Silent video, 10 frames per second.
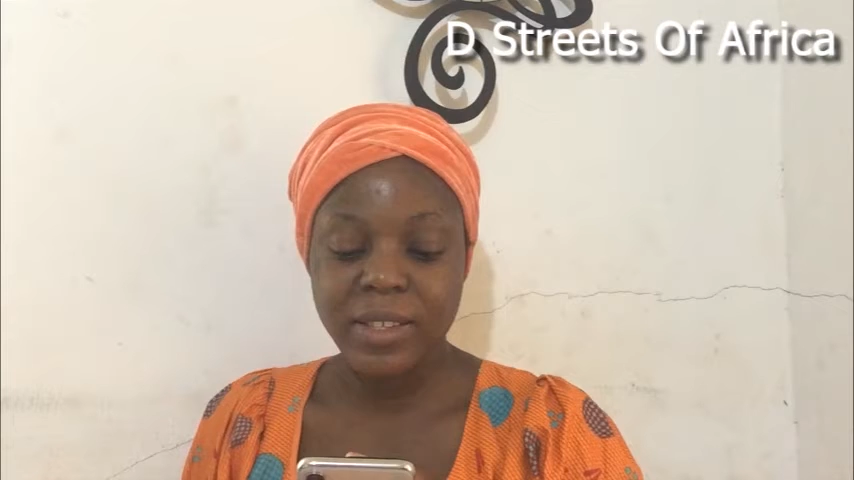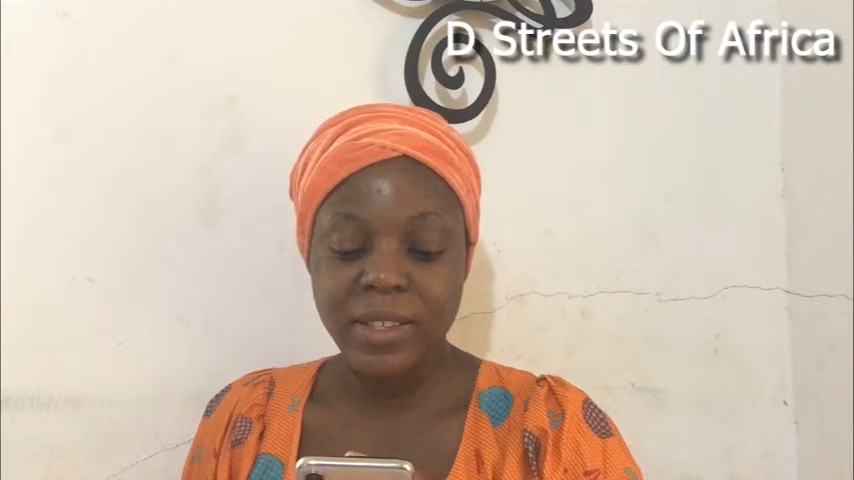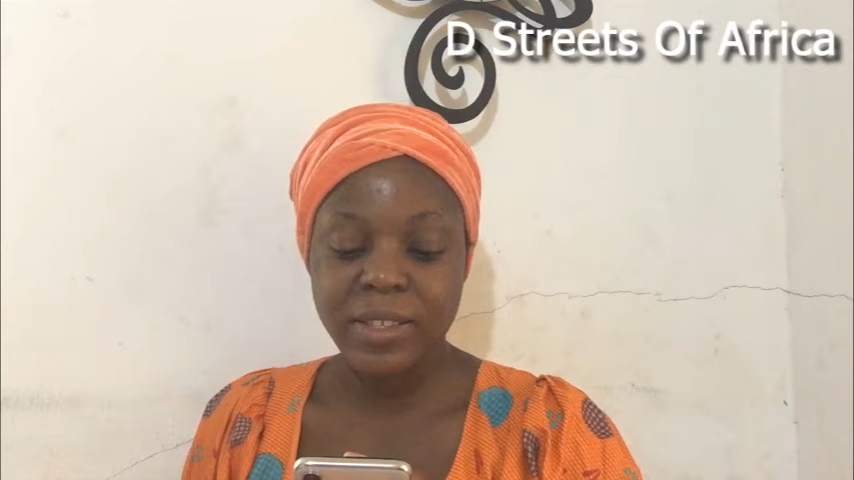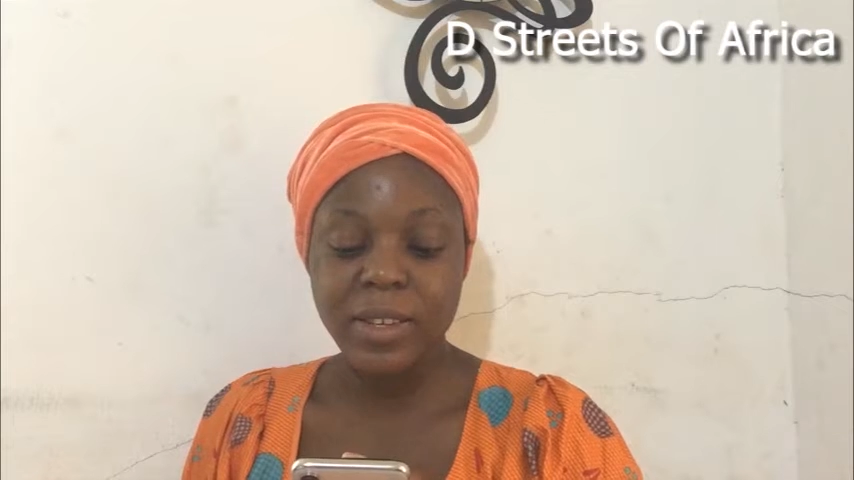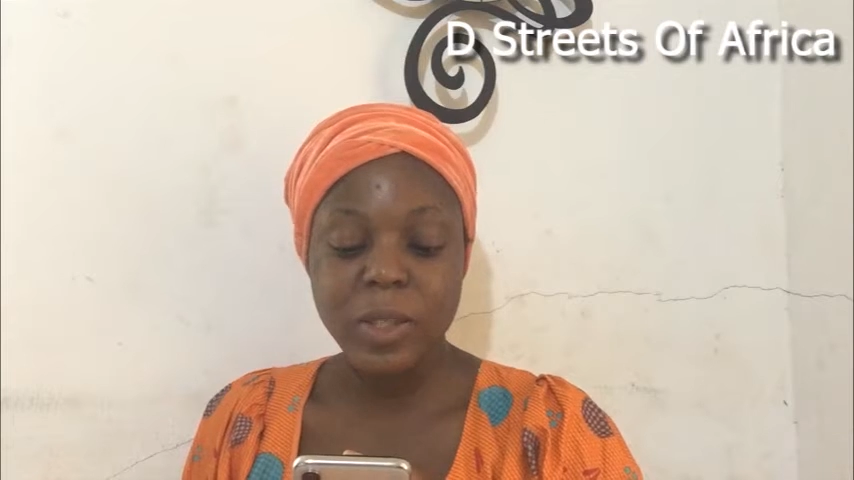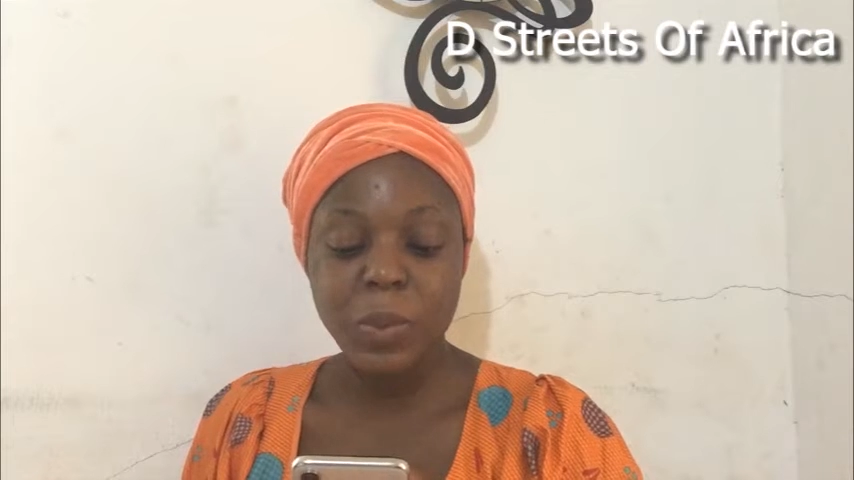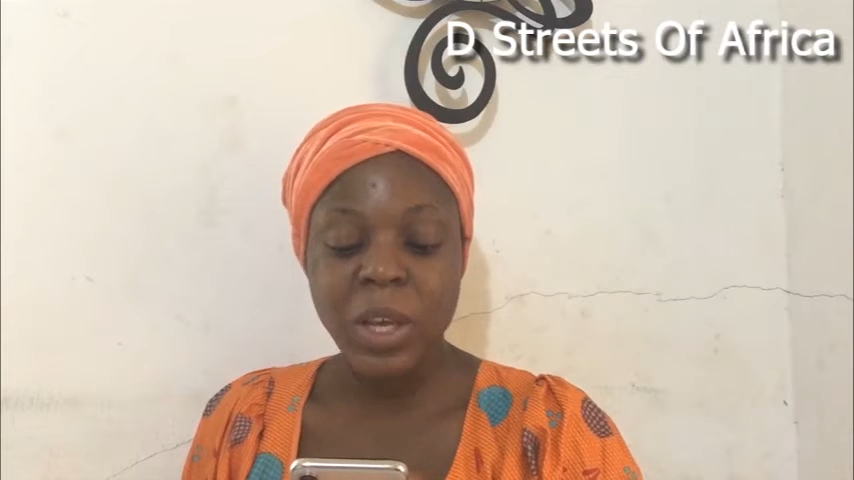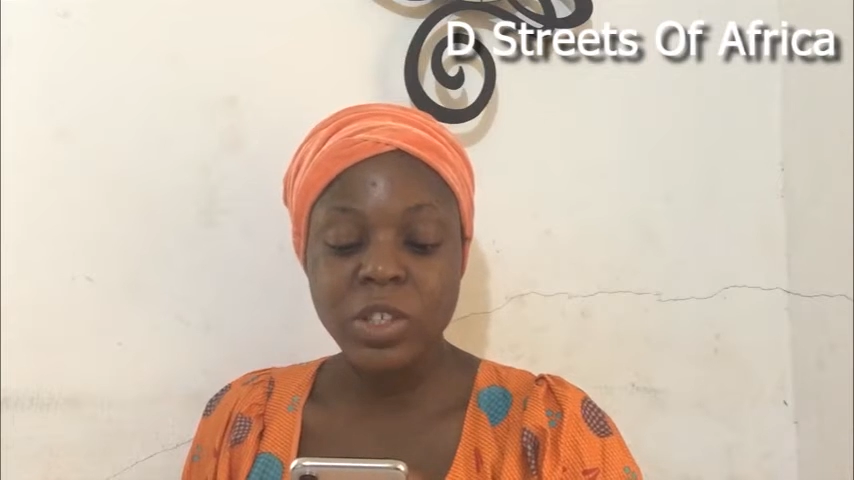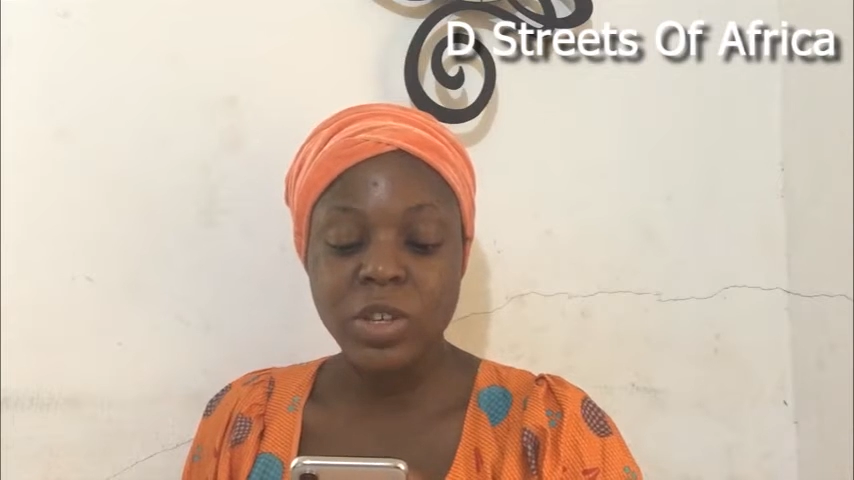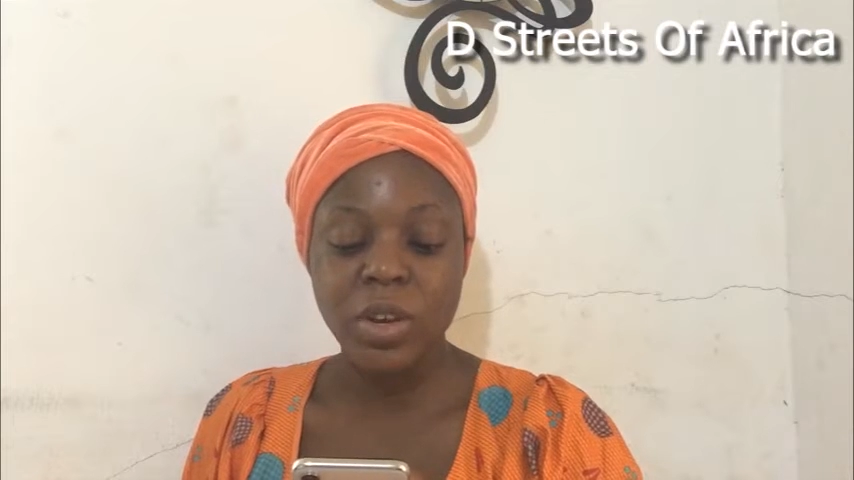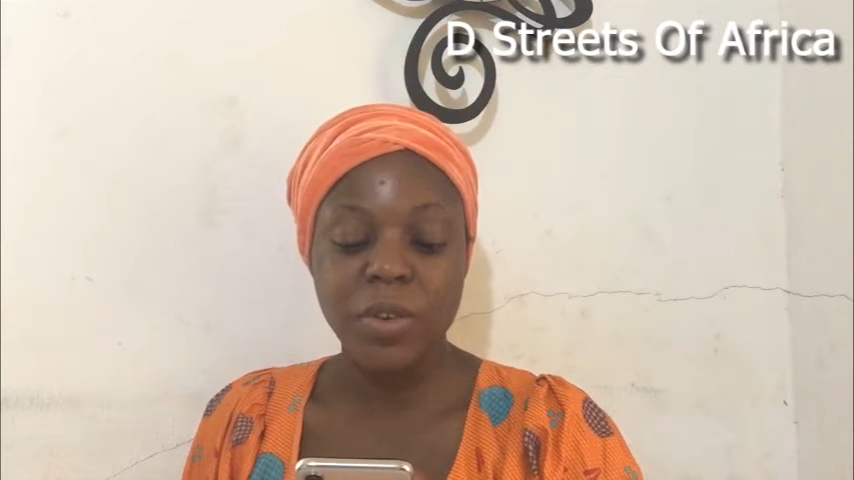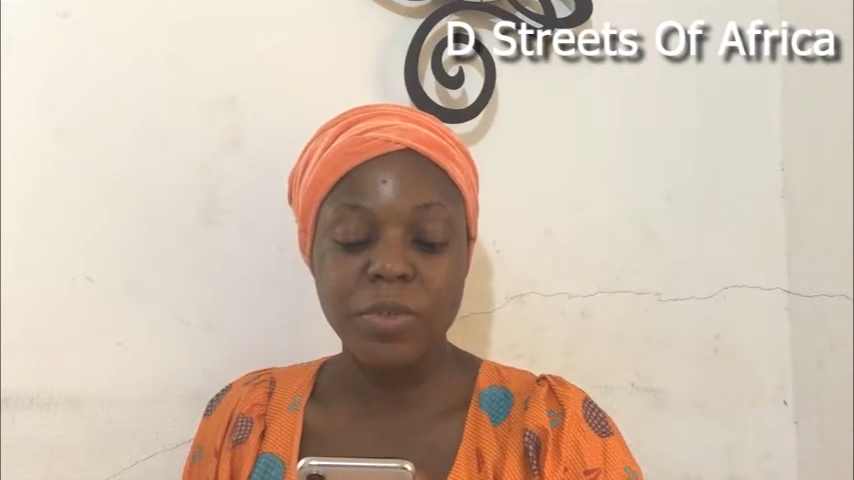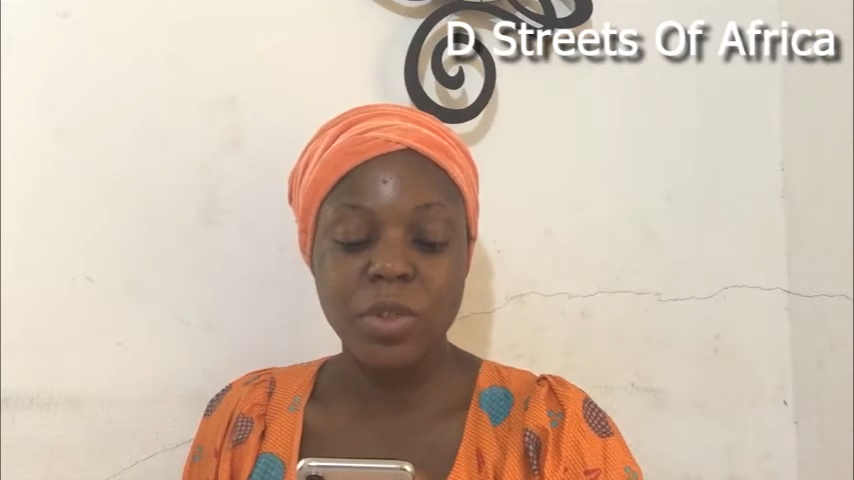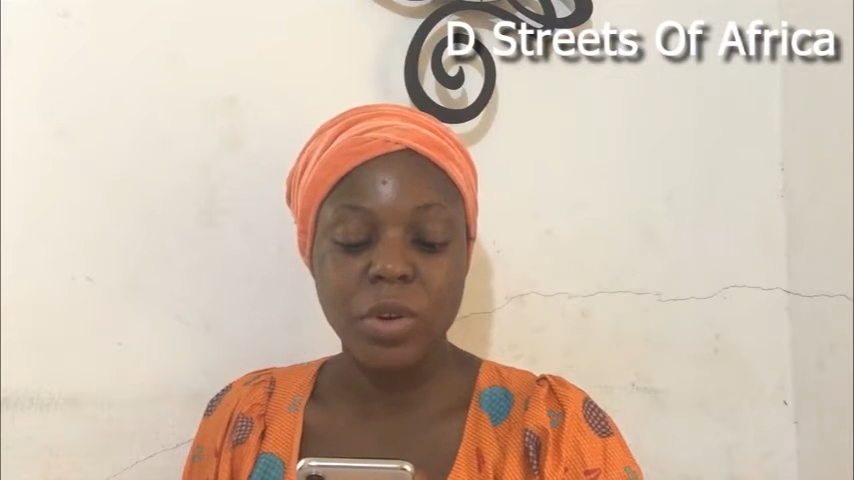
suspension of